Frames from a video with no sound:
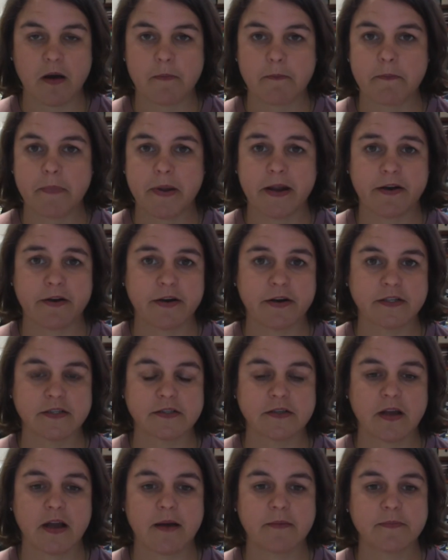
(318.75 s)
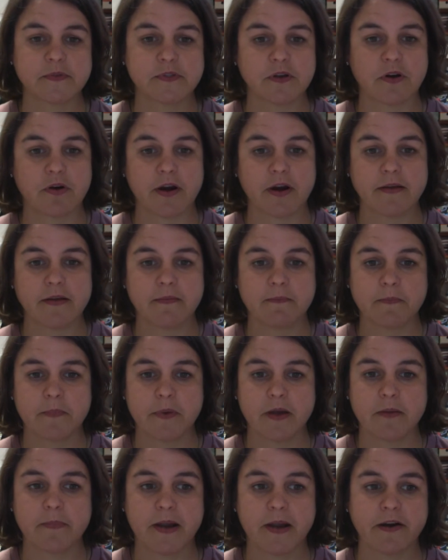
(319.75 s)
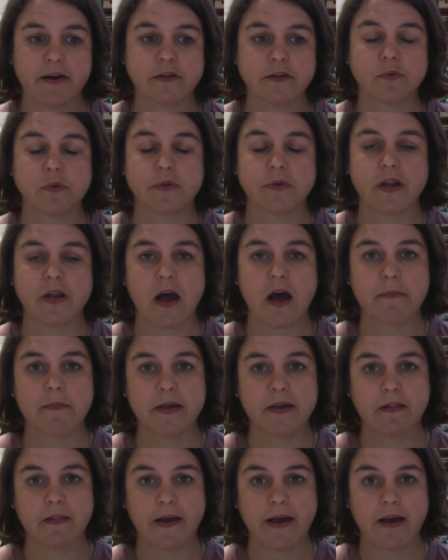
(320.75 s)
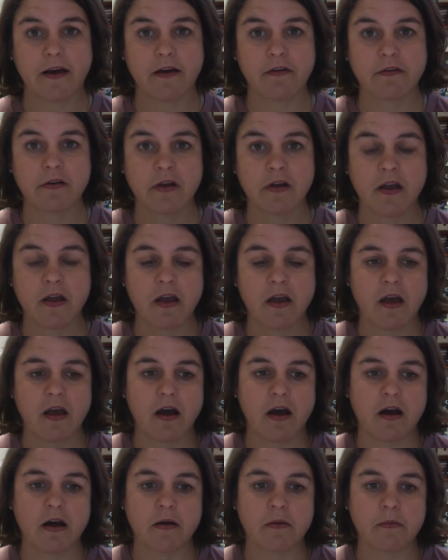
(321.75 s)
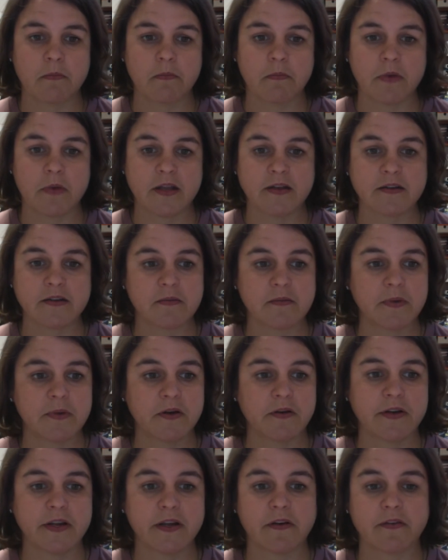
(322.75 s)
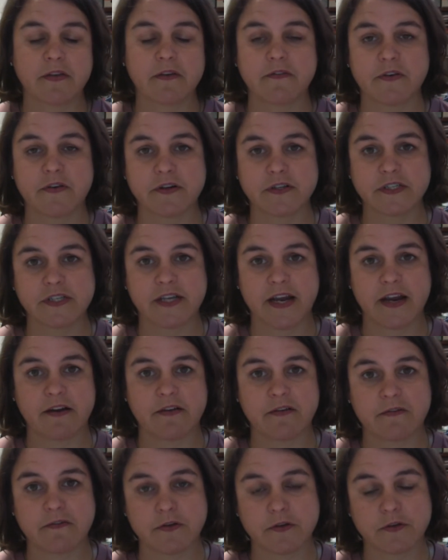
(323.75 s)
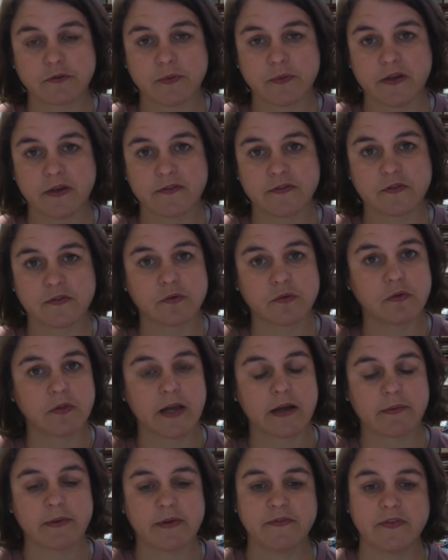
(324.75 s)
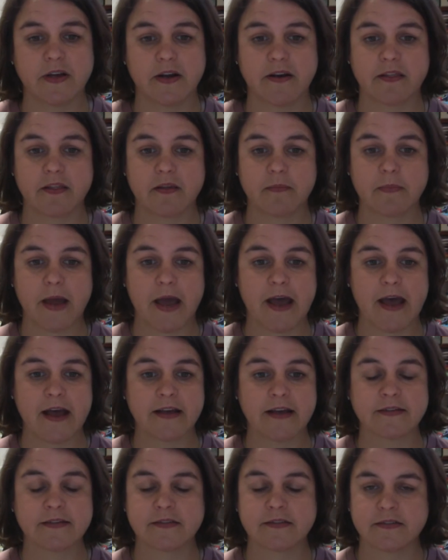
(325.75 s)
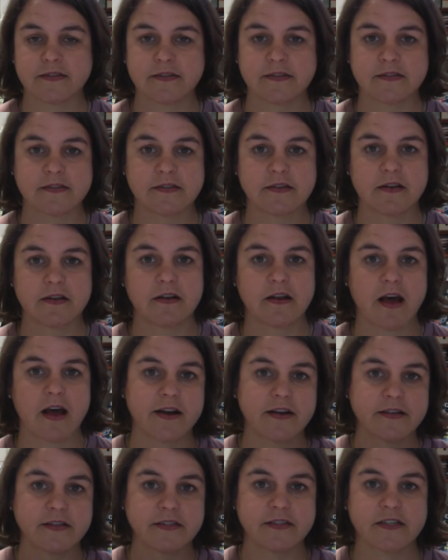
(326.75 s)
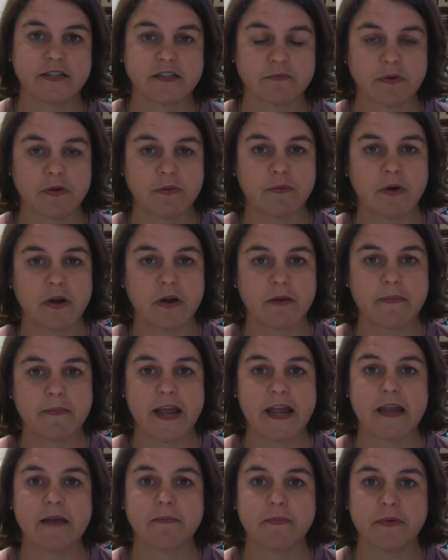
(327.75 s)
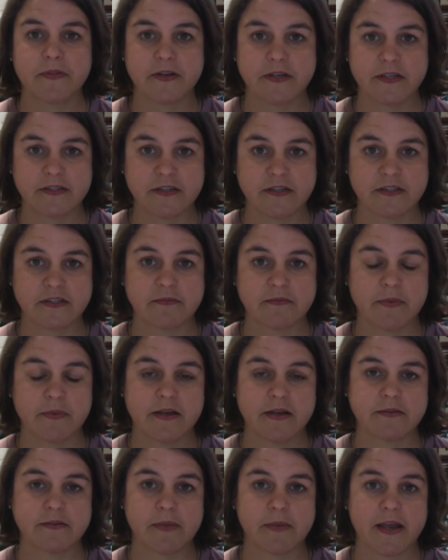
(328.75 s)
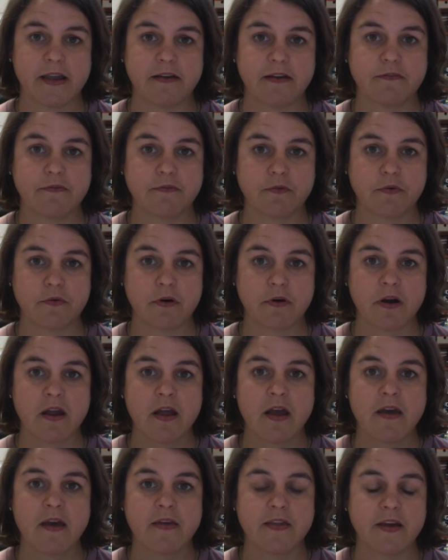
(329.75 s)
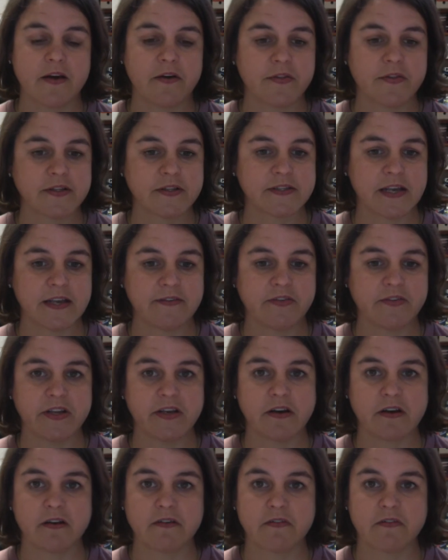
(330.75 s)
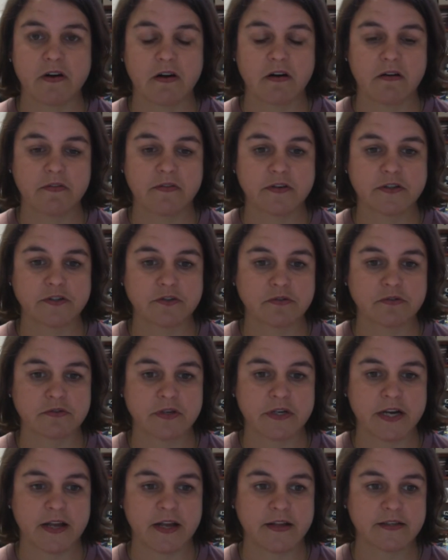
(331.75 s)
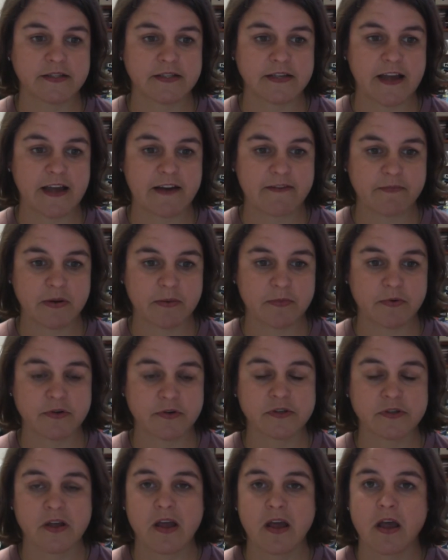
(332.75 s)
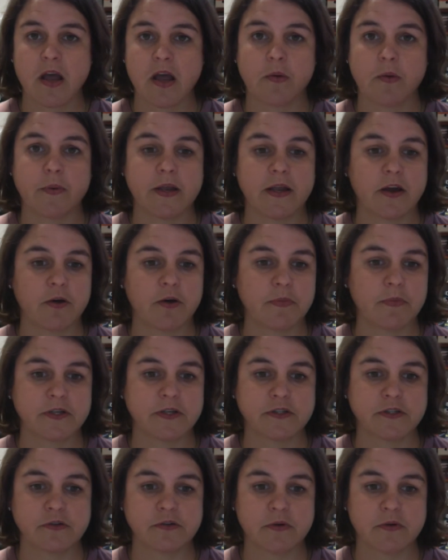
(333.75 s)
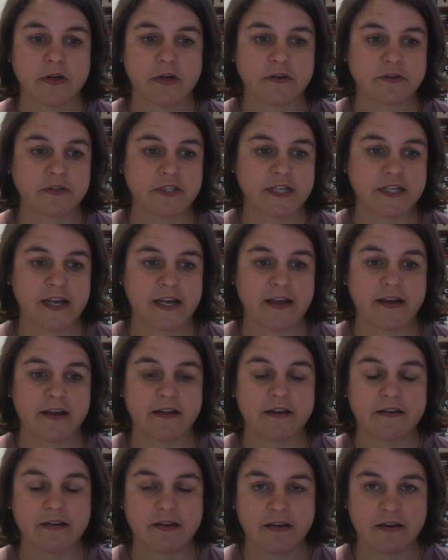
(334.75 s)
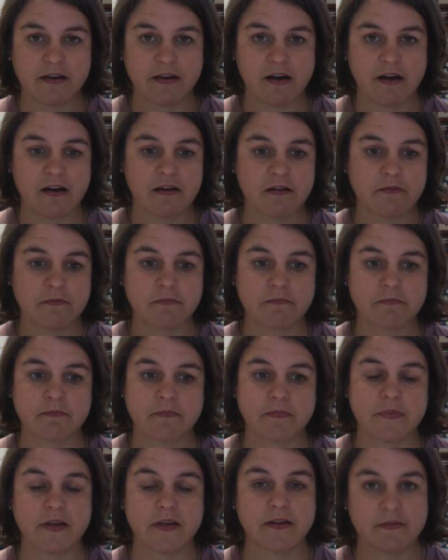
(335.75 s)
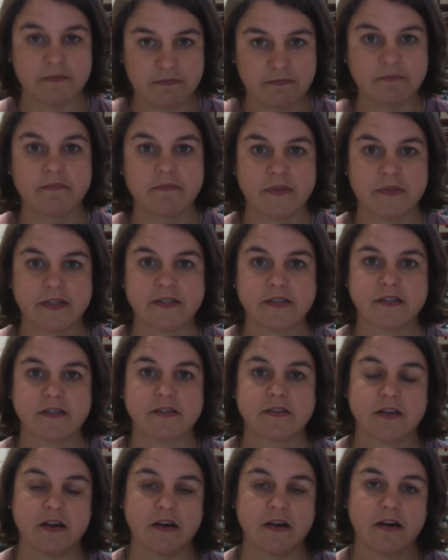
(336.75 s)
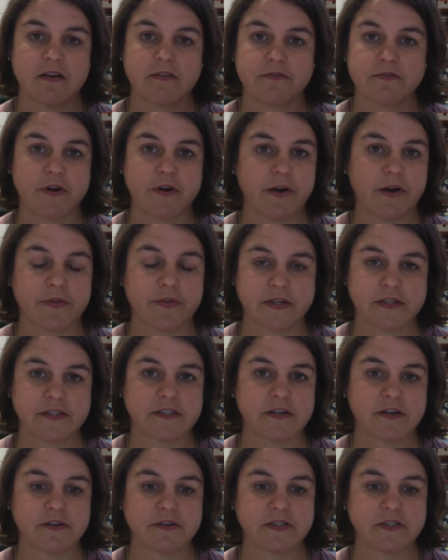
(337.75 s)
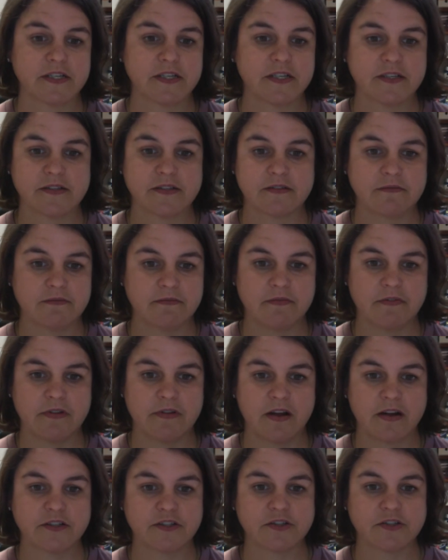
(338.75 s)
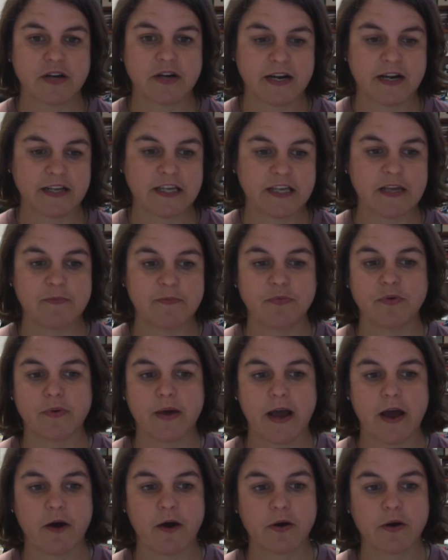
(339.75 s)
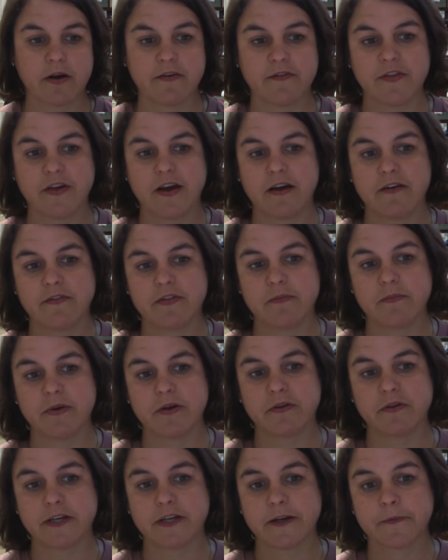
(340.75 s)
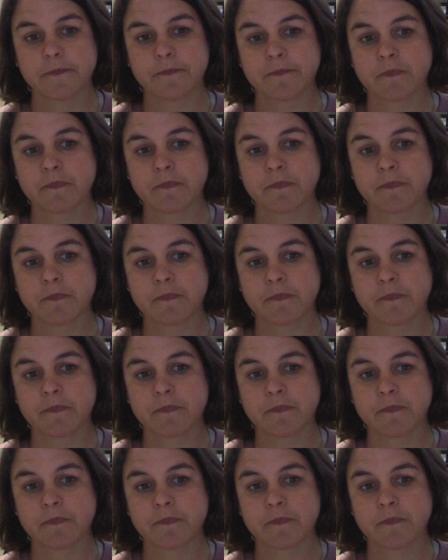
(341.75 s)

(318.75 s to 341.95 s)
Parents, I'm sorry, but parents will not be allowed into the building on the first day or the first week of school like we've done in the past. This is not a decision we want to make, but the decision is made for the health and safety of all the children and staff members. We hope that you understand that this is for health concerns and it's not just trying to keep you out of the building.